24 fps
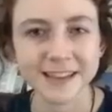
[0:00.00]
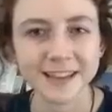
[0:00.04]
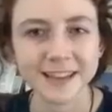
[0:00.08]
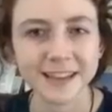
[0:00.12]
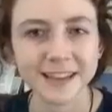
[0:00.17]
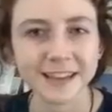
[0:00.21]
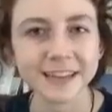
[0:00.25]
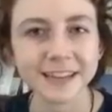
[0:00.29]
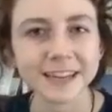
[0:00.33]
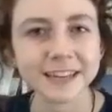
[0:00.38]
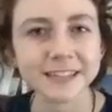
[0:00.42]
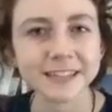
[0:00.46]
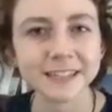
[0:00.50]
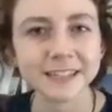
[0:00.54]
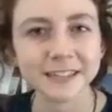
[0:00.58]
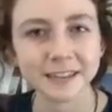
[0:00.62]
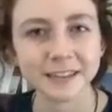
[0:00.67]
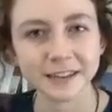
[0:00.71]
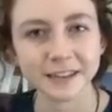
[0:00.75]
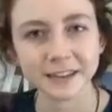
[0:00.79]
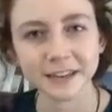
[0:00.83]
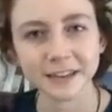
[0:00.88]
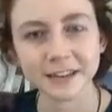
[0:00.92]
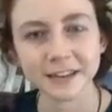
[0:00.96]
Hi guys,
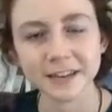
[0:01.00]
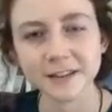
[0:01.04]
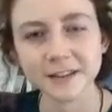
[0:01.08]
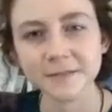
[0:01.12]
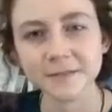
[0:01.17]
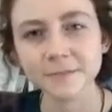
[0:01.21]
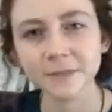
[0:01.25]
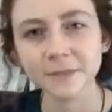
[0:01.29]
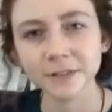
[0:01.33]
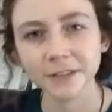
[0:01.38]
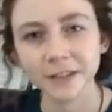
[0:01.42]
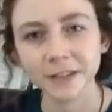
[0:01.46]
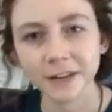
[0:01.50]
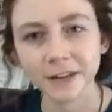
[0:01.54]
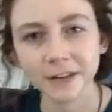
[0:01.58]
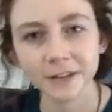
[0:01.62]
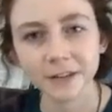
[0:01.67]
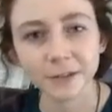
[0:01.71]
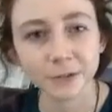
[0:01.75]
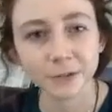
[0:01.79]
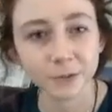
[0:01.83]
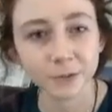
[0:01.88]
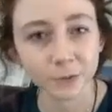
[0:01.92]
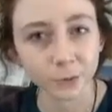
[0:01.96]
I am
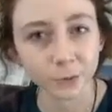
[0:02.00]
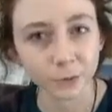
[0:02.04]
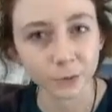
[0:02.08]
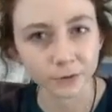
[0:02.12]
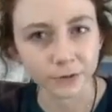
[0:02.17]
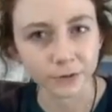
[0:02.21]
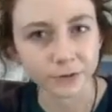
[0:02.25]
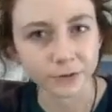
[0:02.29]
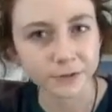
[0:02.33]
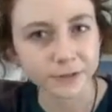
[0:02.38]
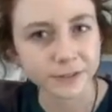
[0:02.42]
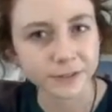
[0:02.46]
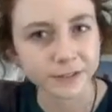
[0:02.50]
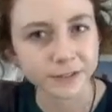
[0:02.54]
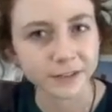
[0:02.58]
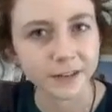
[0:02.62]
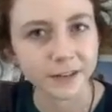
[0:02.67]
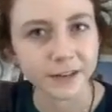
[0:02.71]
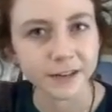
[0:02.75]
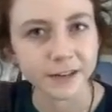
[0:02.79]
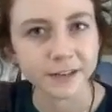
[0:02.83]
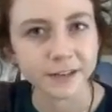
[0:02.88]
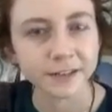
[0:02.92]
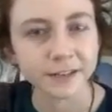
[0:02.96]
Lydia Sorrells,
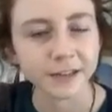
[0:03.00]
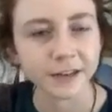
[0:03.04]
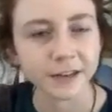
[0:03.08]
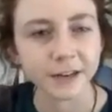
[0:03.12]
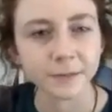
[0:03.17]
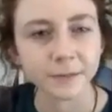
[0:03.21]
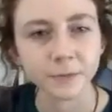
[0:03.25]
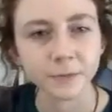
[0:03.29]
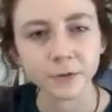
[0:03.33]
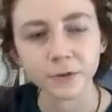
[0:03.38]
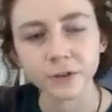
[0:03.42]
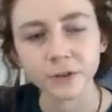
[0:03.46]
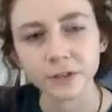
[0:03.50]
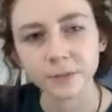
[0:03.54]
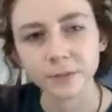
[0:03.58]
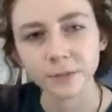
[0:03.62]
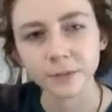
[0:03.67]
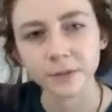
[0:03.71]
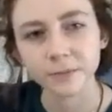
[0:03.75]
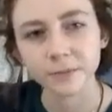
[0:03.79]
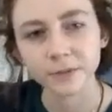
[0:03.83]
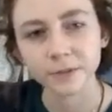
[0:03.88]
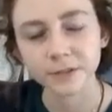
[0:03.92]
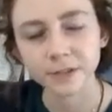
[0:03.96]
and I'm going to
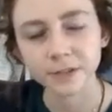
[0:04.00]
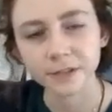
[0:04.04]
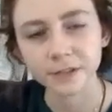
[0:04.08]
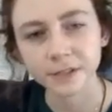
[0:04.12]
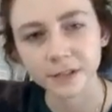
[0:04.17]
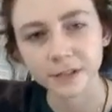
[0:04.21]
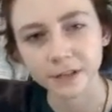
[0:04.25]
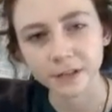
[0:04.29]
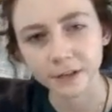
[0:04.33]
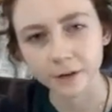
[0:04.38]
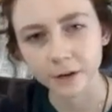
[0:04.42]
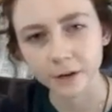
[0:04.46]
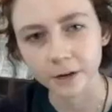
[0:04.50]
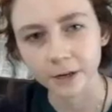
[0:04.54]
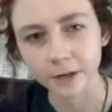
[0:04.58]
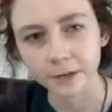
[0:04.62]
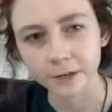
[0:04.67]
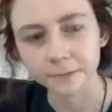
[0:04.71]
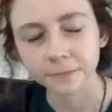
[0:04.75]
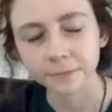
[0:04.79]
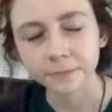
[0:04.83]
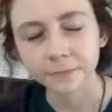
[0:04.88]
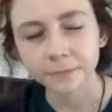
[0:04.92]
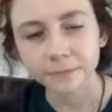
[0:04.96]
be presenting
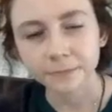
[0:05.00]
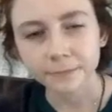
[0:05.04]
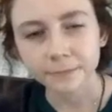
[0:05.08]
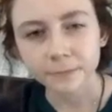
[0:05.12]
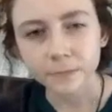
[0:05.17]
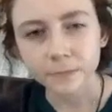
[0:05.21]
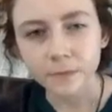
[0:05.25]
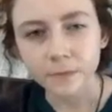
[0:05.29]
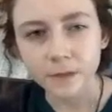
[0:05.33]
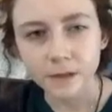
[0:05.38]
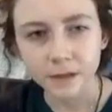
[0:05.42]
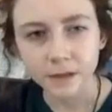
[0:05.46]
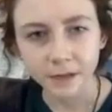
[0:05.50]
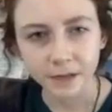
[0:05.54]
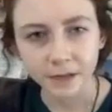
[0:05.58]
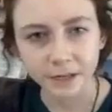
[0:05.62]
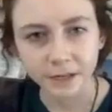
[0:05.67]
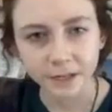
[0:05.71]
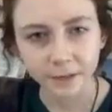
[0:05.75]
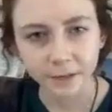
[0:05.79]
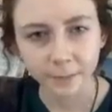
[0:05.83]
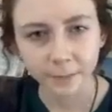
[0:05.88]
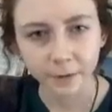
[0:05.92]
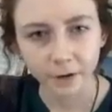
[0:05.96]
on
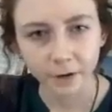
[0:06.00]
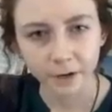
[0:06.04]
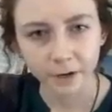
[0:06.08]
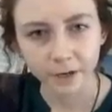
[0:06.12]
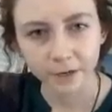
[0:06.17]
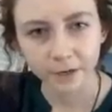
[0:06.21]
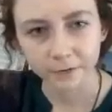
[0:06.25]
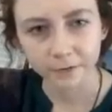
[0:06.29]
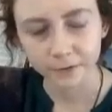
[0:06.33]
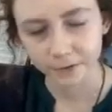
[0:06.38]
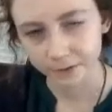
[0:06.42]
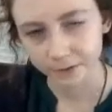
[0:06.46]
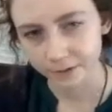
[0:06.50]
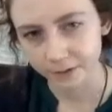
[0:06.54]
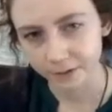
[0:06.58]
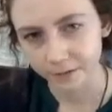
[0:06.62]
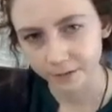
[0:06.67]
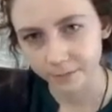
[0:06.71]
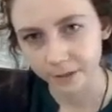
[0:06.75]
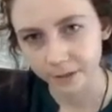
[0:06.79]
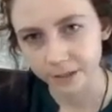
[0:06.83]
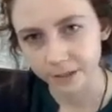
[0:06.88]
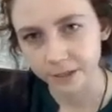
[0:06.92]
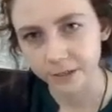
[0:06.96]

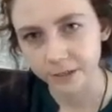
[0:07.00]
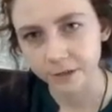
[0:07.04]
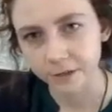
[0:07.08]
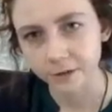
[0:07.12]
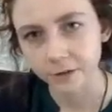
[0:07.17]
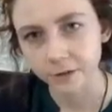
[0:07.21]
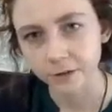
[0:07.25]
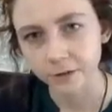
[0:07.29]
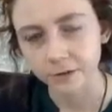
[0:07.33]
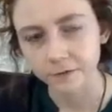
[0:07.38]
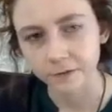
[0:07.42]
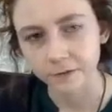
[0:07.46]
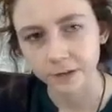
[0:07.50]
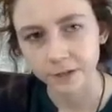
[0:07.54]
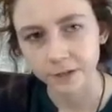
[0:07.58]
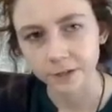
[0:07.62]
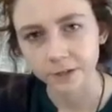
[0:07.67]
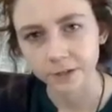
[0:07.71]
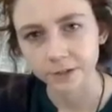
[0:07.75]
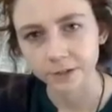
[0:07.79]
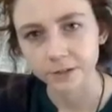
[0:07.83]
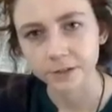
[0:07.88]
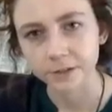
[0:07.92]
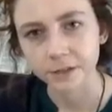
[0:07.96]
antibiotic-resistant bacterial
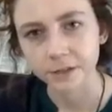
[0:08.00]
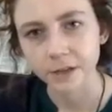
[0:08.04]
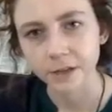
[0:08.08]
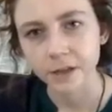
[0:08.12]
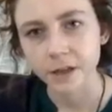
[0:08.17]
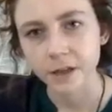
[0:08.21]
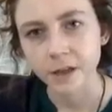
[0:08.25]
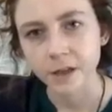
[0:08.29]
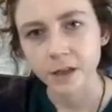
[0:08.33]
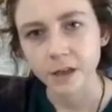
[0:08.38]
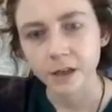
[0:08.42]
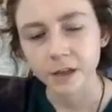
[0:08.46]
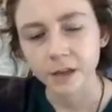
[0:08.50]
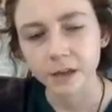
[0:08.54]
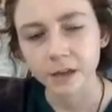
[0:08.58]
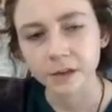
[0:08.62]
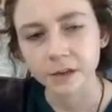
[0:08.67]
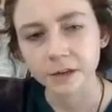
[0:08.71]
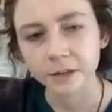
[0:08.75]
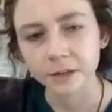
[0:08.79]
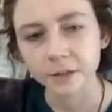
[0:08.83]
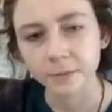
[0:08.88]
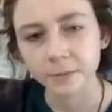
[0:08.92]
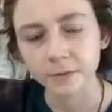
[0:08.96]
infections,
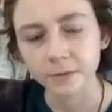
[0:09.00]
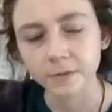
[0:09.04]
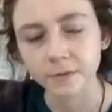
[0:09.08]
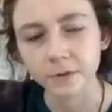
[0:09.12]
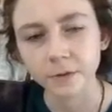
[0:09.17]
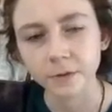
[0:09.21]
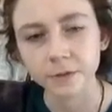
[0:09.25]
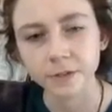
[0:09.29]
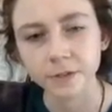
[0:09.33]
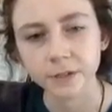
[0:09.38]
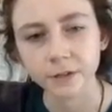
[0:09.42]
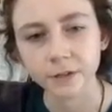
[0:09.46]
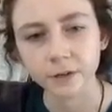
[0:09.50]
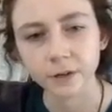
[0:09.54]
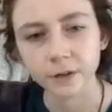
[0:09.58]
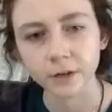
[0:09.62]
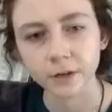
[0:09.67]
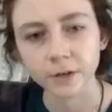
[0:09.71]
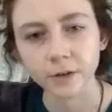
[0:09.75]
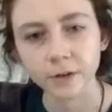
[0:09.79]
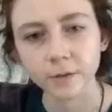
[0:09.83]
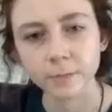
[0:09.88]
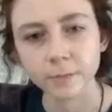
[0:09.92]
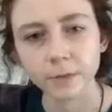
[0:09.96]
and I'll be focusing
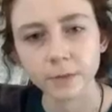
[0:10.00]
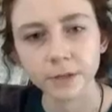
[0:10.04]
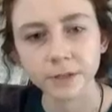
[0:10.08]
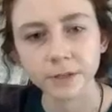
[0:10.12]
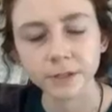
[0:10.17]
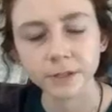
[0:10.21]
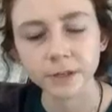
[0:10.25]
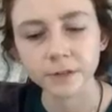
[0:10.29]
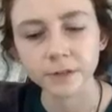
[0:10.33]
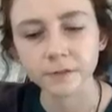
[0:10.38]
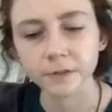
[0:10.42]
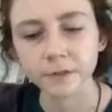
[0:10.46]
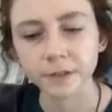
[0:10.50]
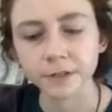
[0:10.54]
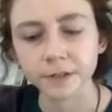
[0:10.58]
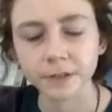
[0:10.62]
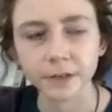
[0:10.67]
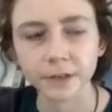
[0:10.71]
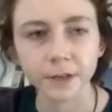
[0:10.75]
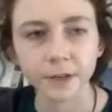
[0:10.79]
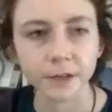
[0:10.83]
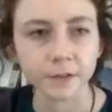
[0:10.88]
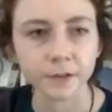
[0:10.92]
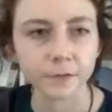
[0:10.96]
on Mrsa,
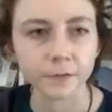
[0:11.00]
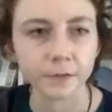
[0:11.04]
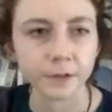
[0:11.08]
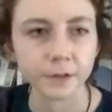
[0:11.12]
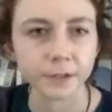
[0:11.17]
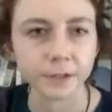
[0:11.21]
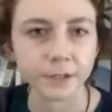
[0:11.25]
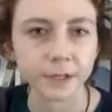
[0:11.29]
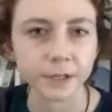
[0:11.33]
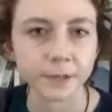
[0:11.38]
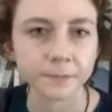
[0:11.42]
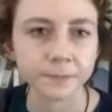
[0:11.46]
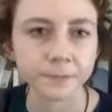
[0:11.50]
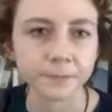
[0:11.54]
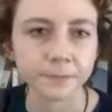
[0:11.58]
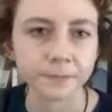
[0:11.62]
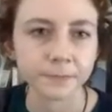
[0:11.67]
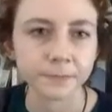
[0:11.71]
Visa, and Vrsa.